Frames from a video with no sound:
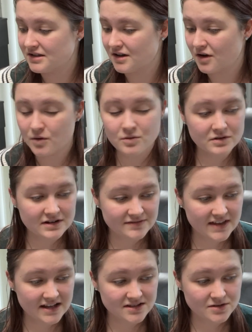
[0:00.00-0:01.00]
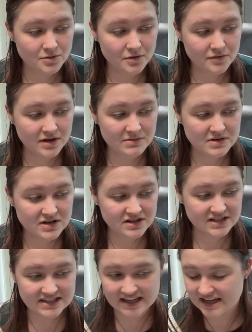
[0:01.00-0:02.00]
all of that sort of
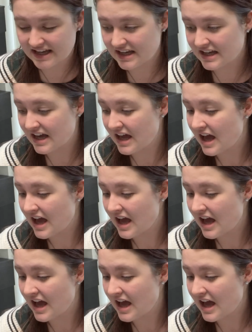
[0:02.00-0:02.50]
community.